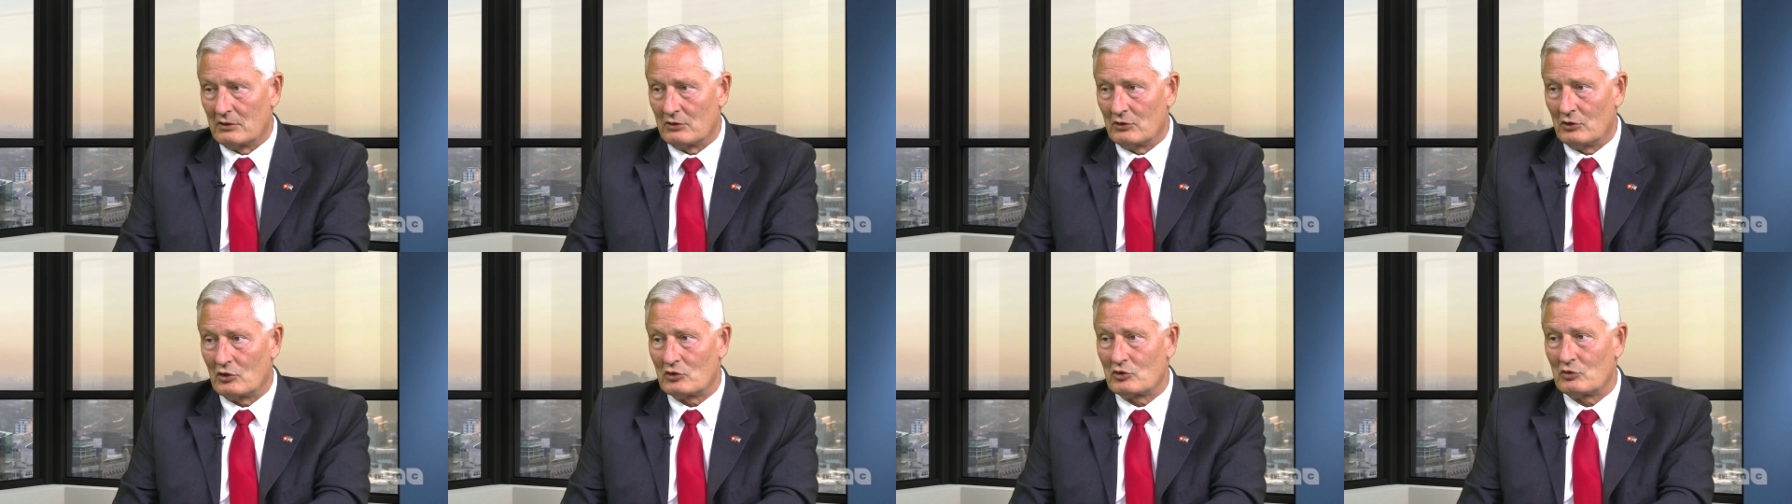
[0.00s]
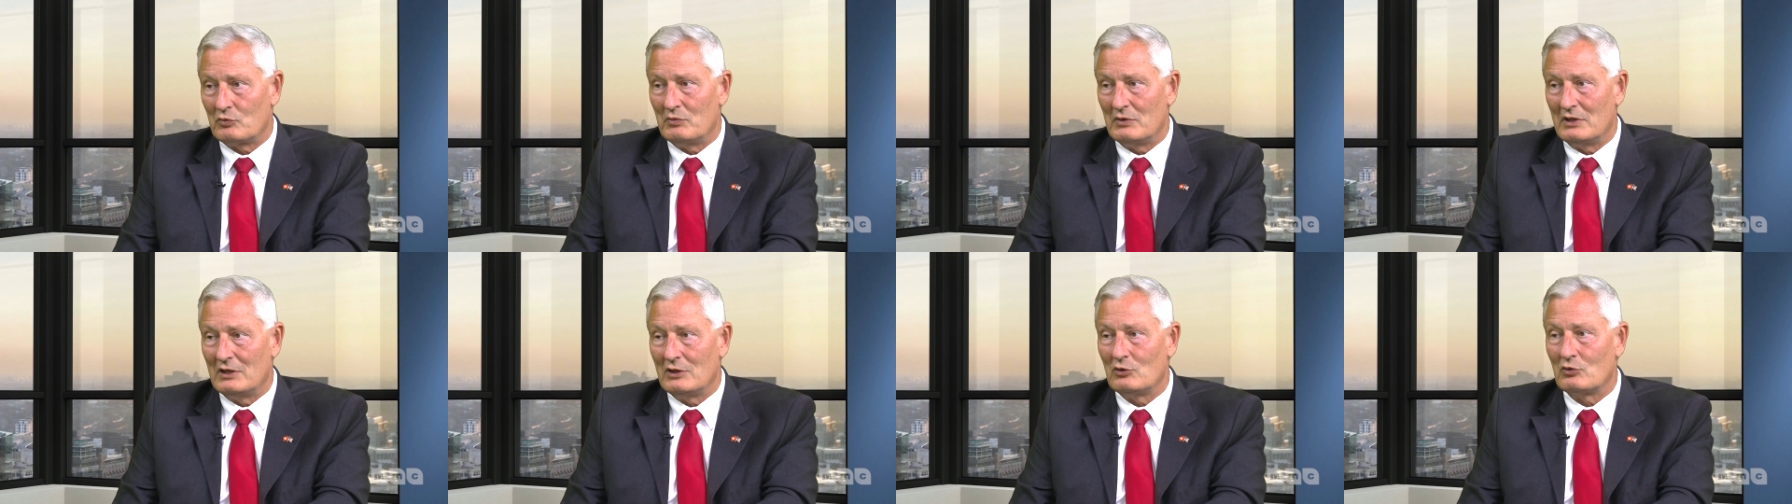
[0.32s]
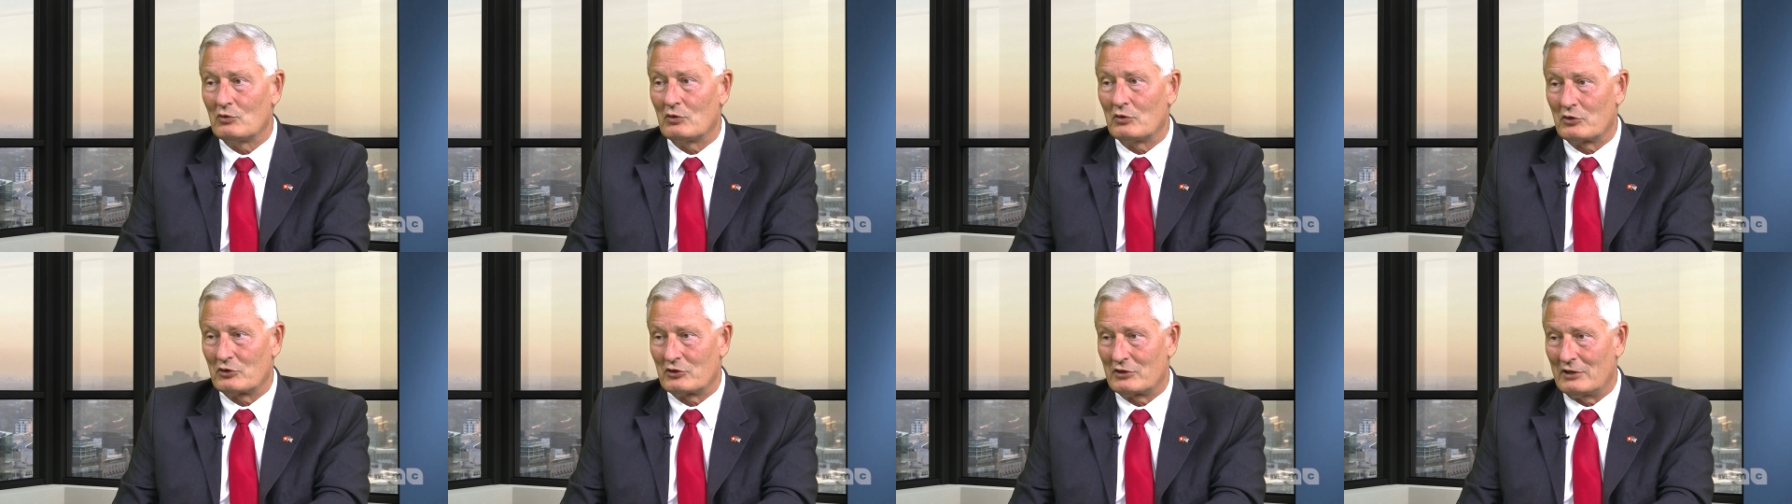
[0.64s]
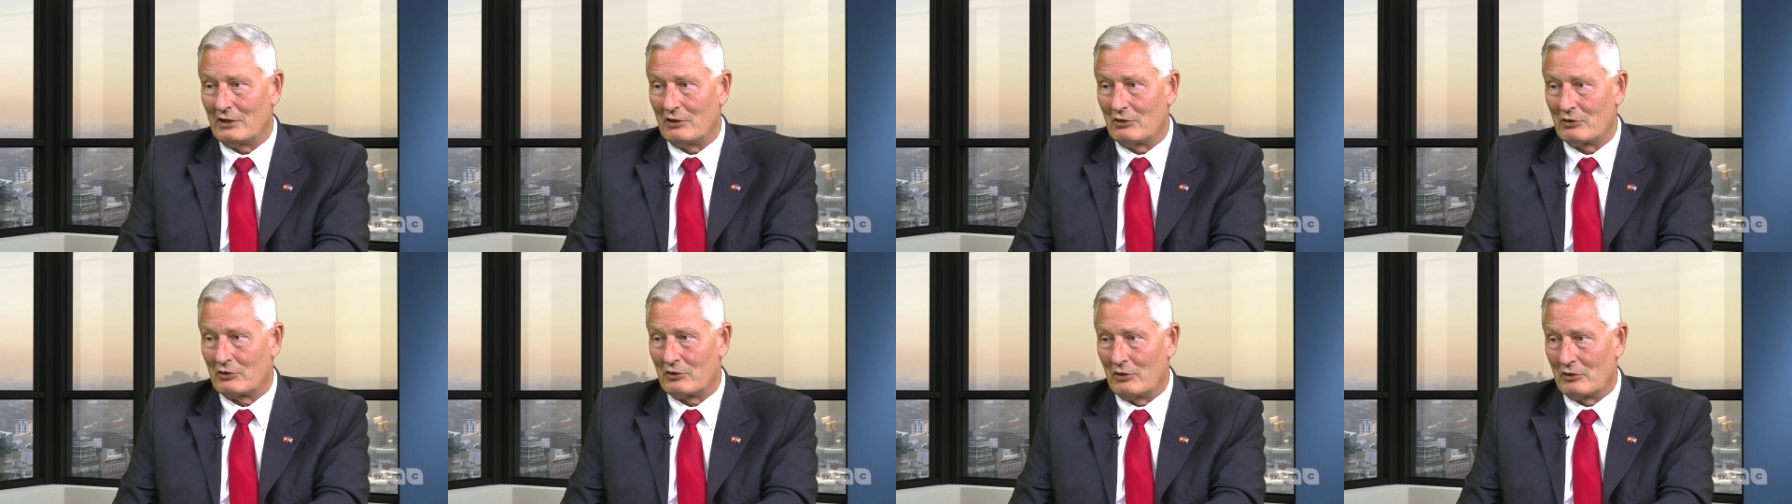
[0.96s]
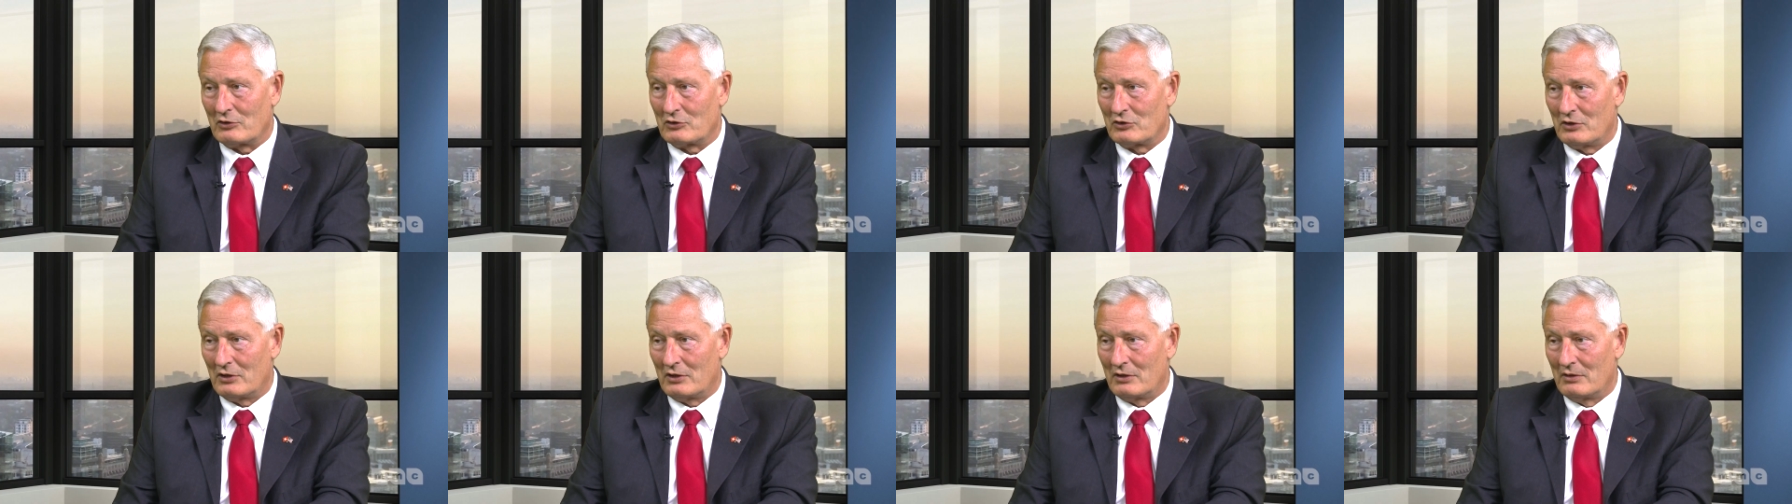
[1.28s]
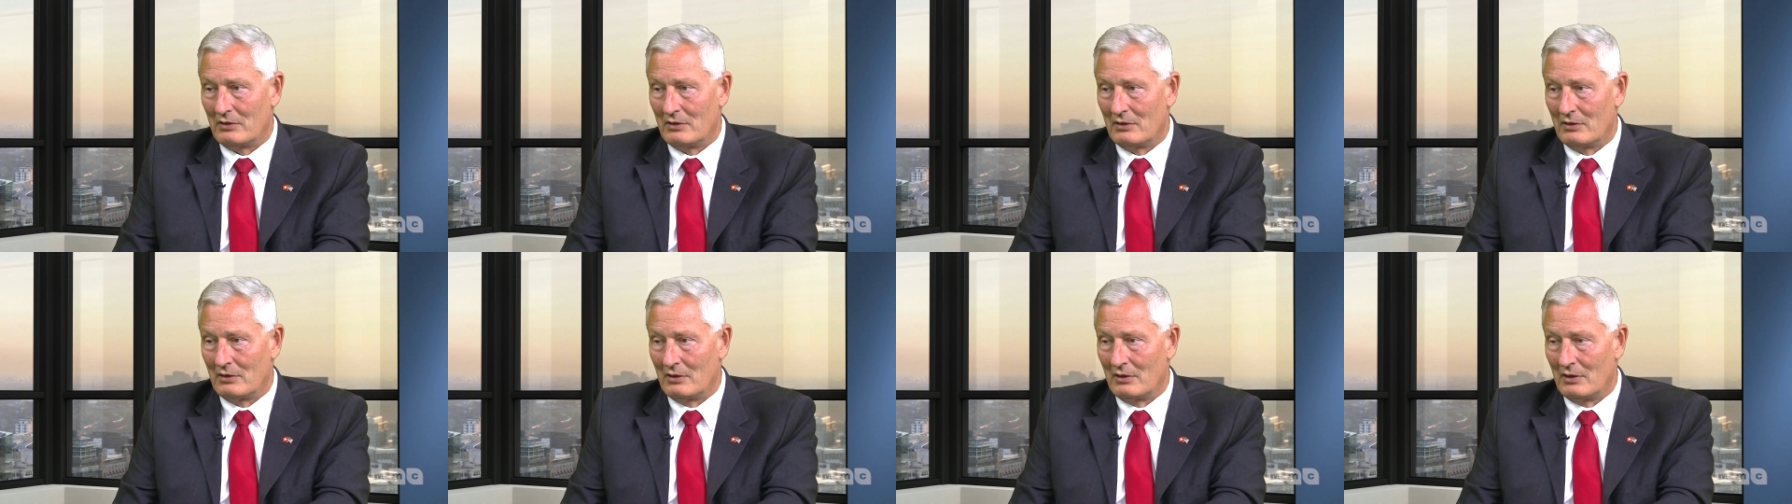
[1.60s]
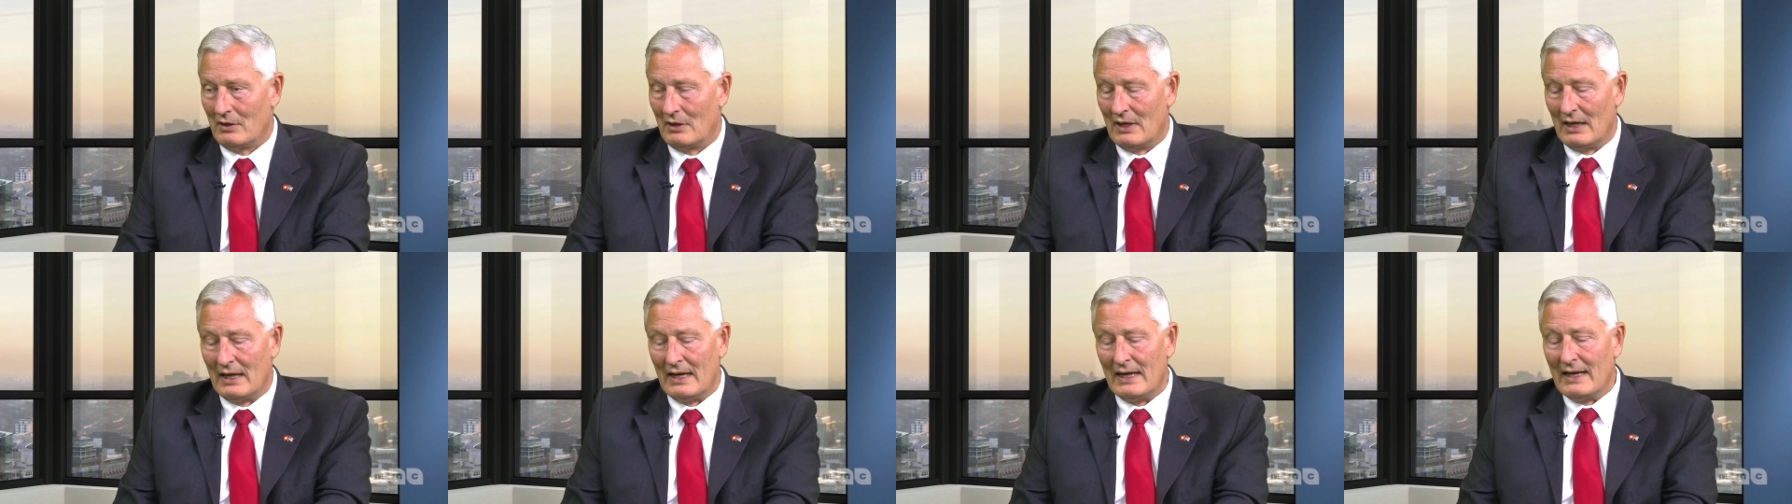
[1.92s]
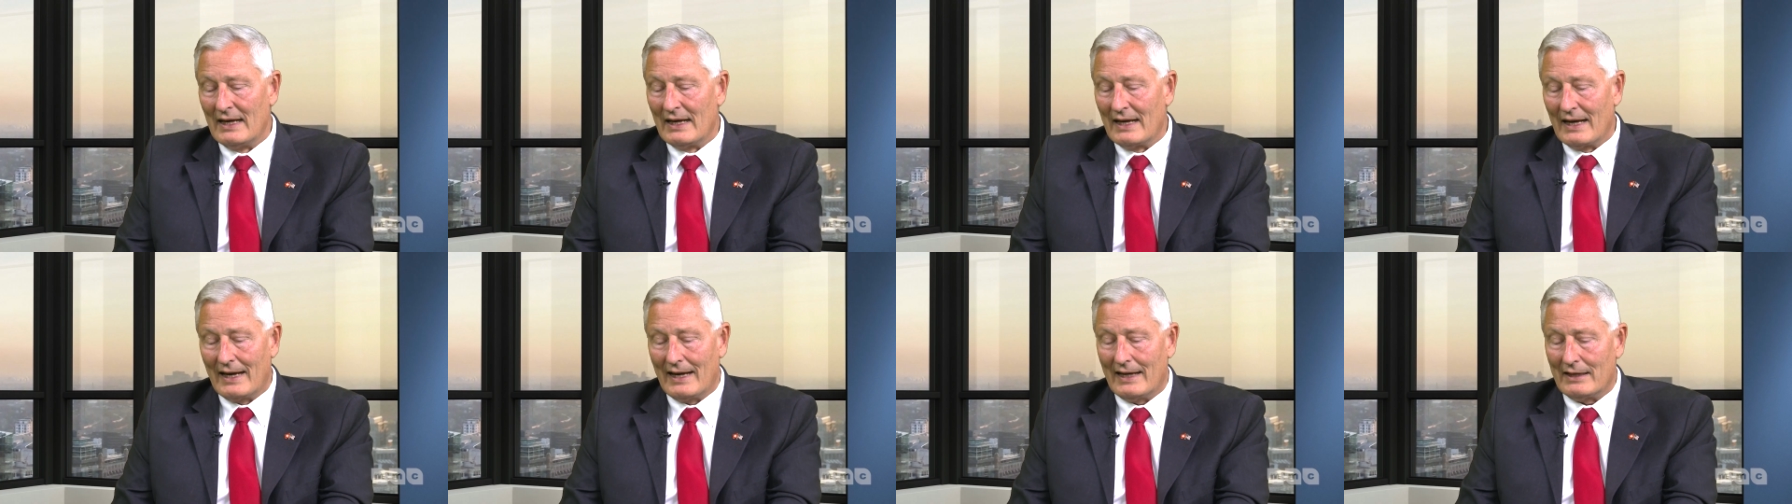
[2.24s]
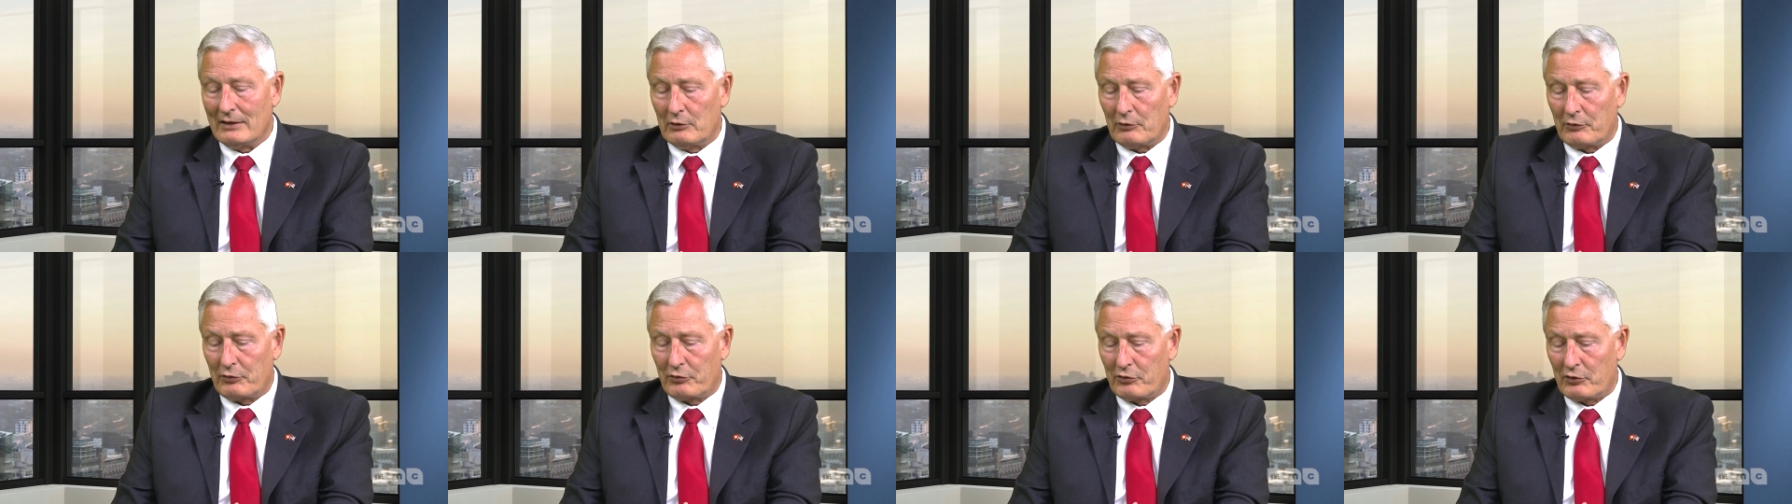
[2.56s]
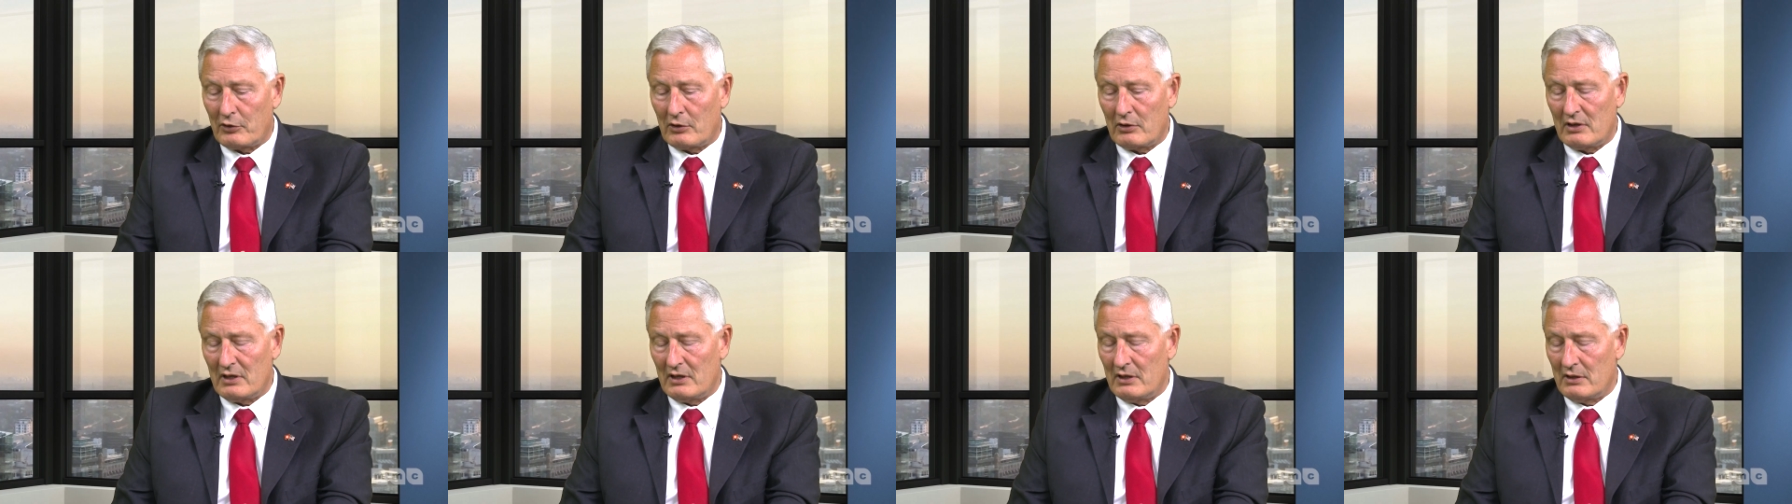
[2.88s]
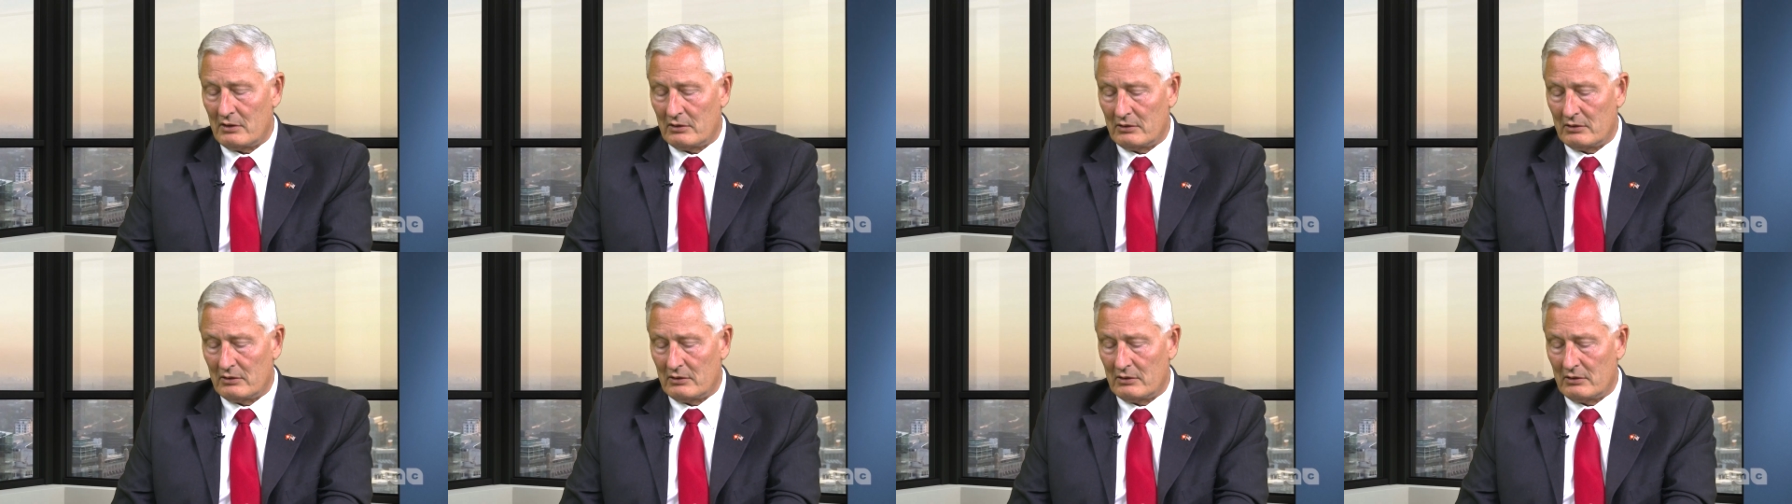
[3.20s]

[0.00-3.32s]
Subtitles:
doesn't mean you understand the culture. Right. And the third